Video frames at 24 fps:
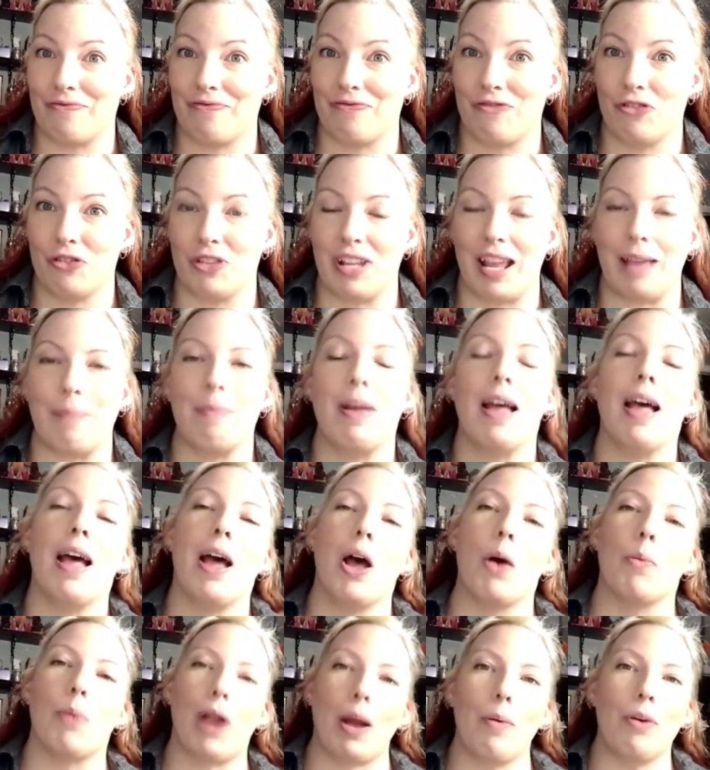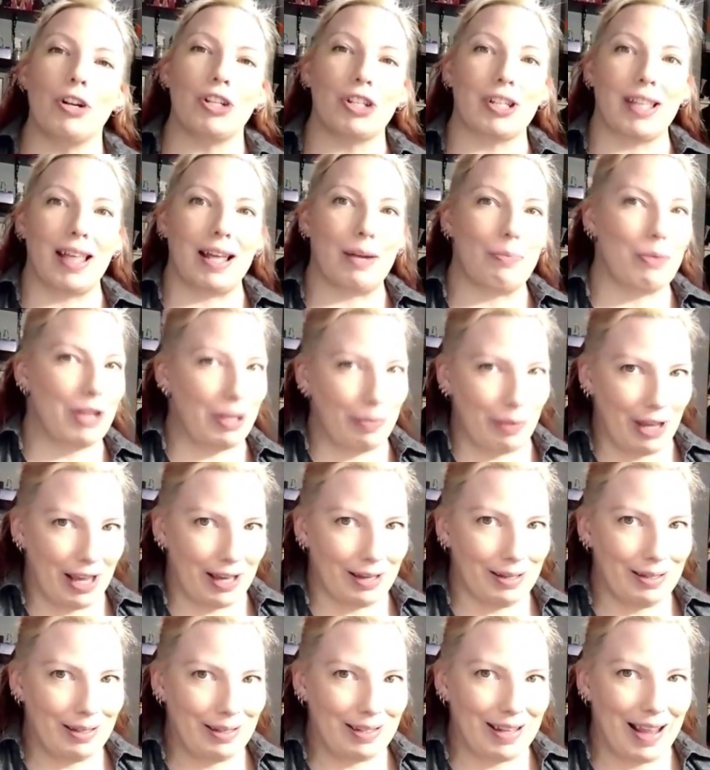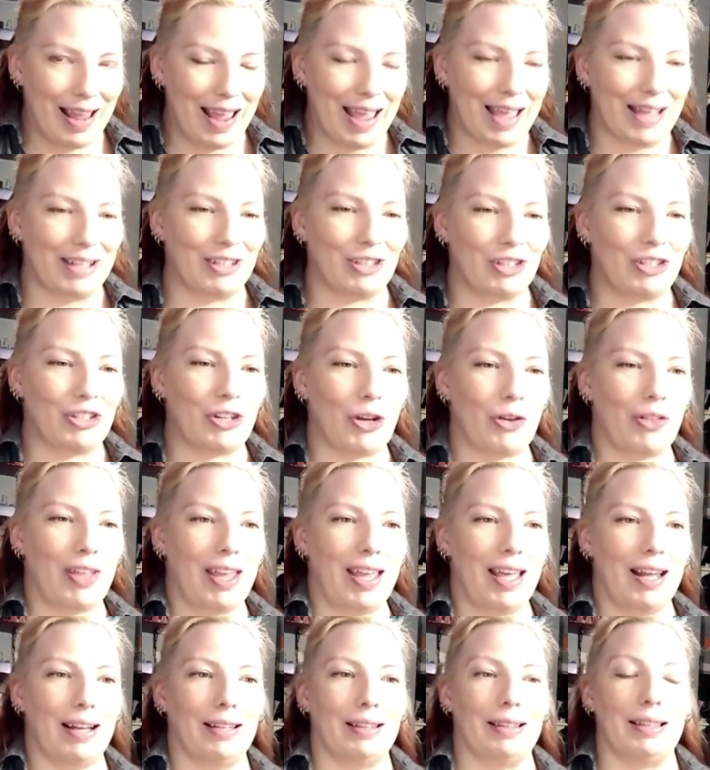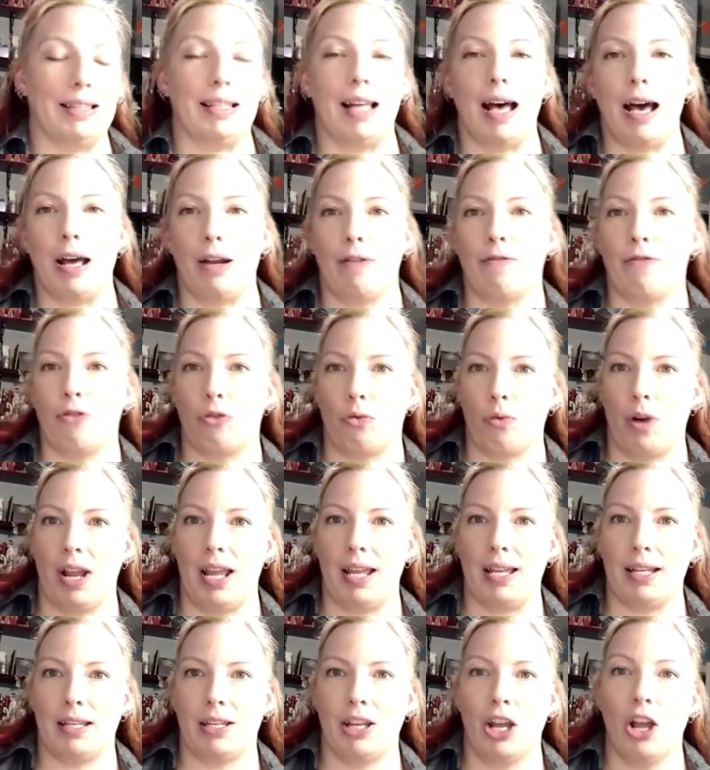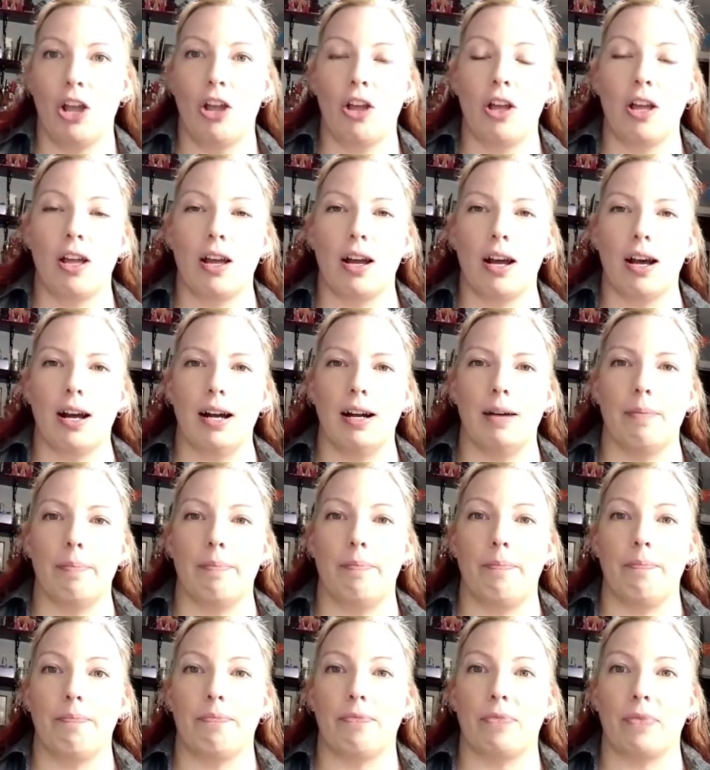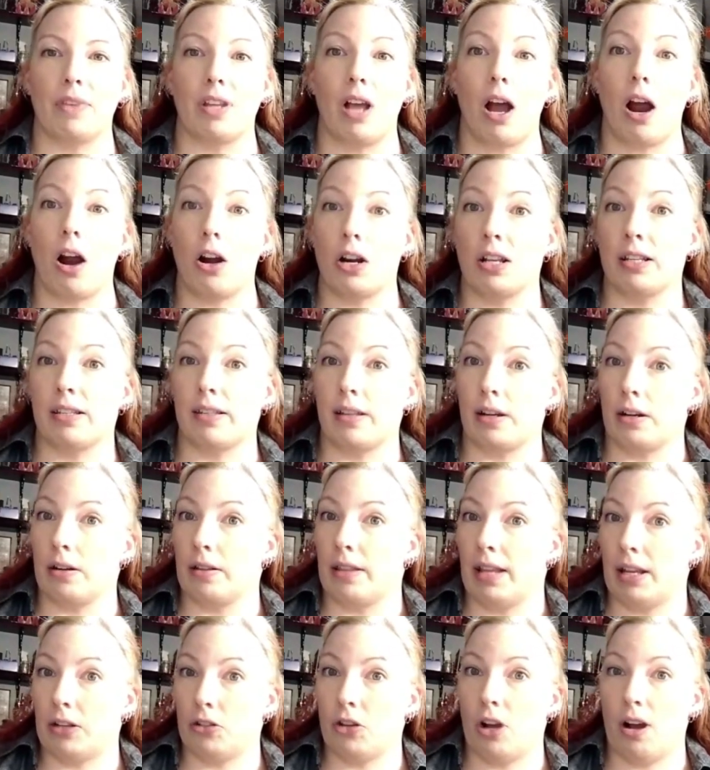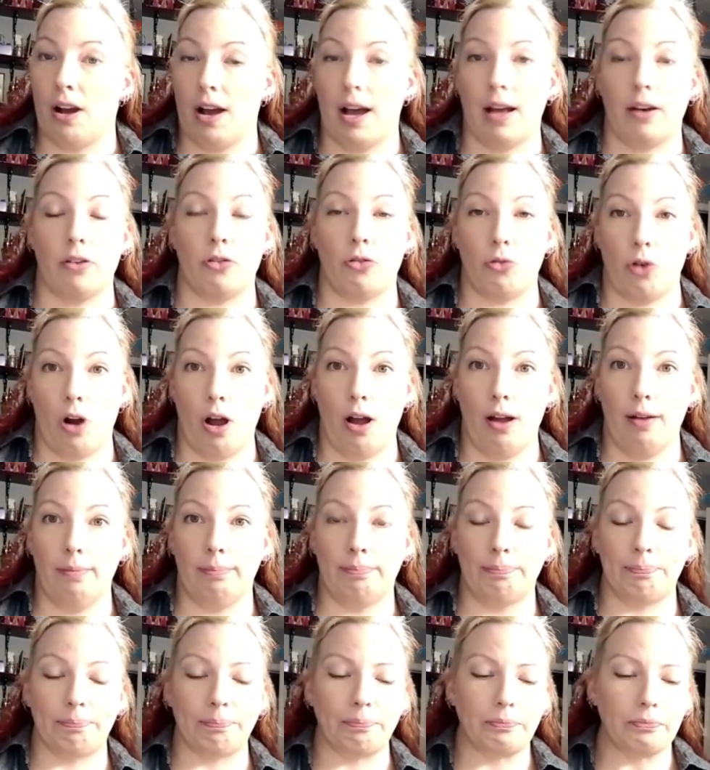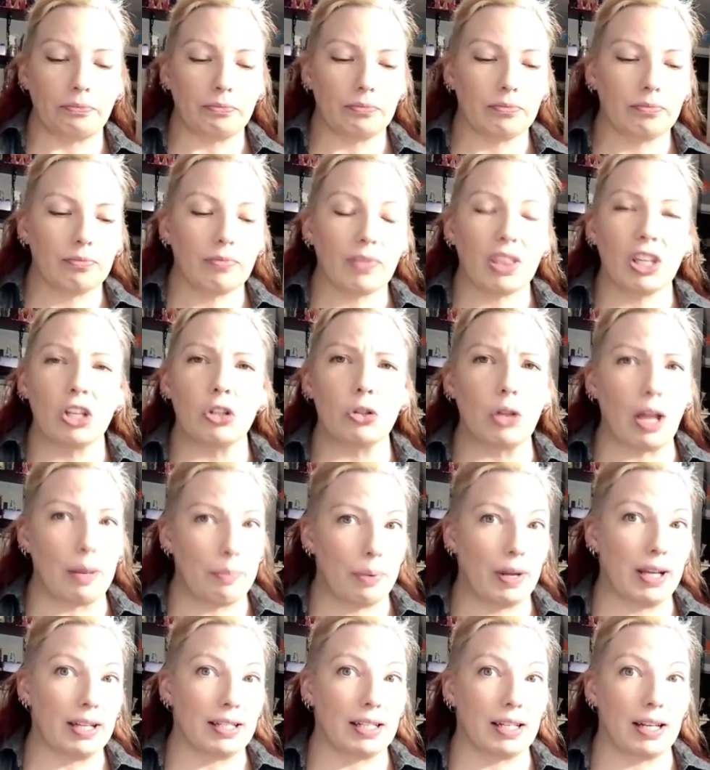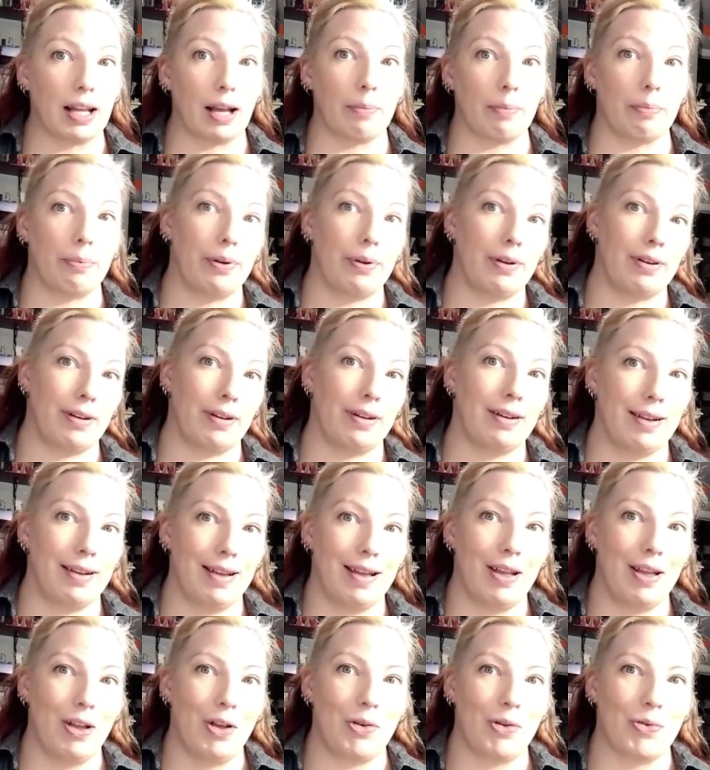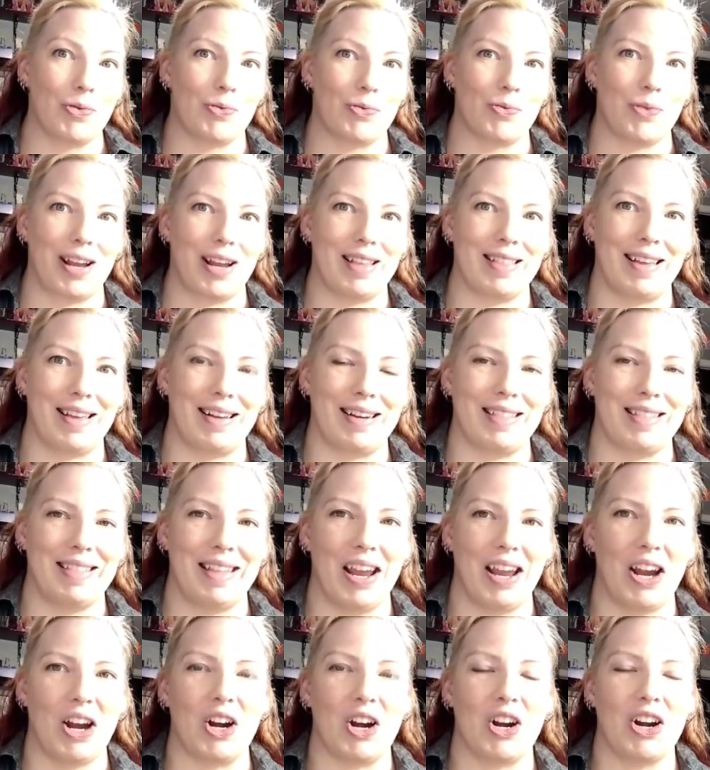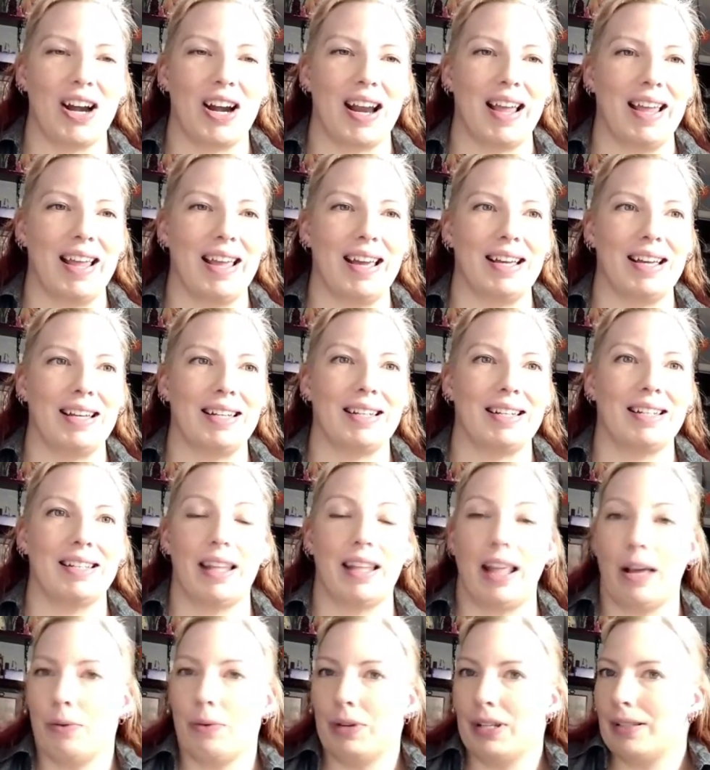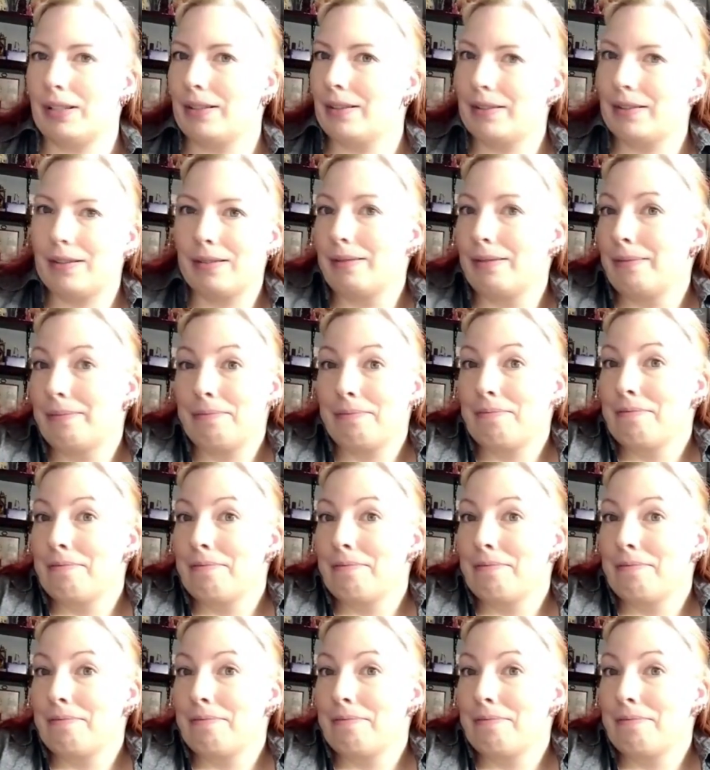full name, but I watched a lot of PBS, and so they had a lot of great artists there that taught how to draw. So I picked it up right then and there, and that was